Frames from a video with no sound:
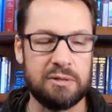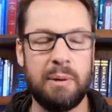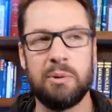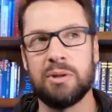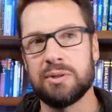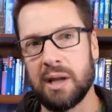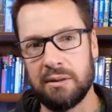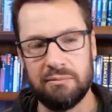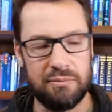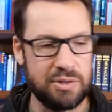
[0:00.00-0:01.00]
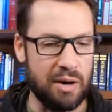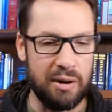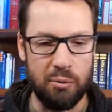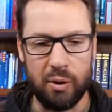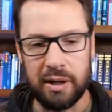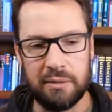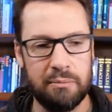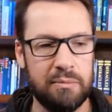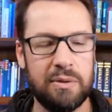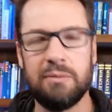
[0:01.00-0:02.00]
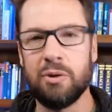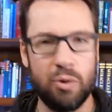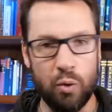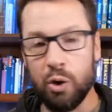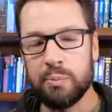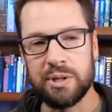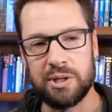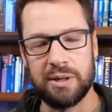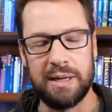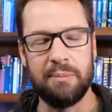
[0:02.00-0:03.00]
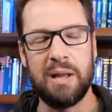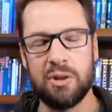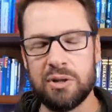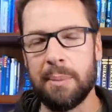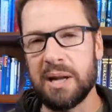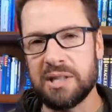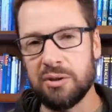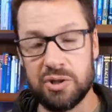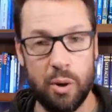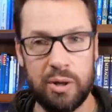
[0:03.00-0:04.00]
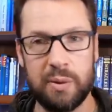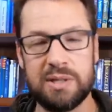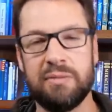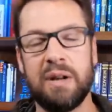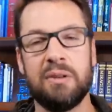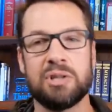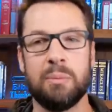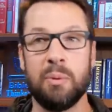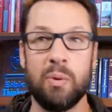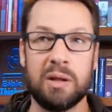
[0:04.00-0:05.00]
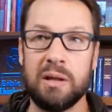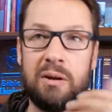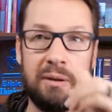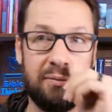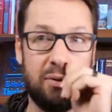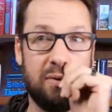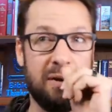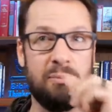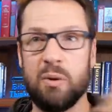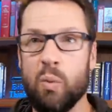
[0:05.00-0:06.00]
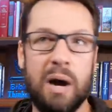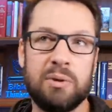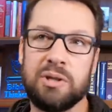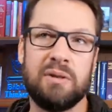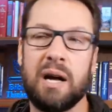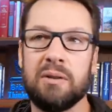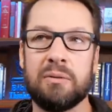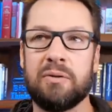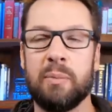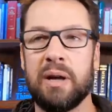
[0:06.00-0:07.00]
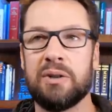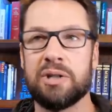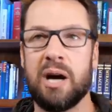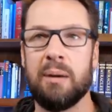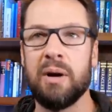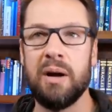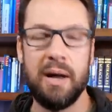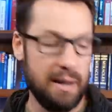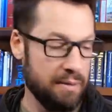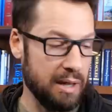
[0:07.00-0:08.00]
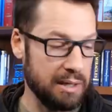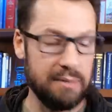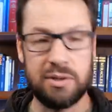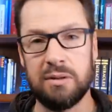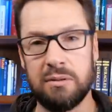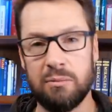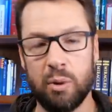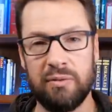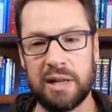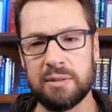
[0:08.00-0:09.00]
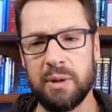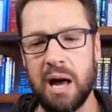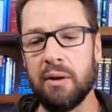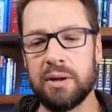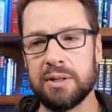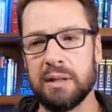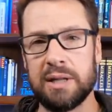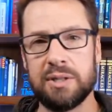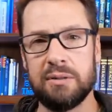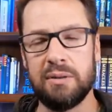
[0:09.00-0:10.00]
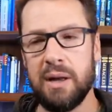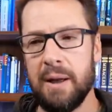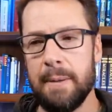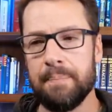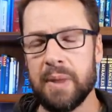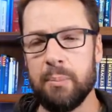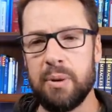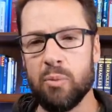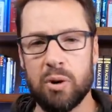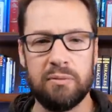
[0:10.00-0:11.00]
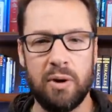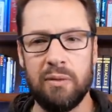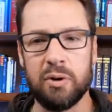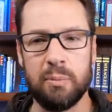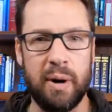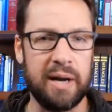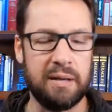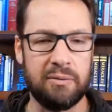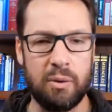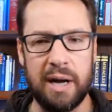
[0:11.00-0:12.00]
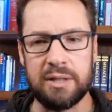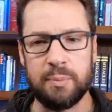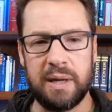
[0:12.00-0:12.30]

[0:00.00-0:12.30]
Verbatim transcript: Maybe there's like Saturday morning groups that you're getting. Either I'm not saying there's no other ways to fellowship, but with a little info you've given me, why would you not look for a better job? that gives you more flexible hours and lets you be more involved with the body of Christ.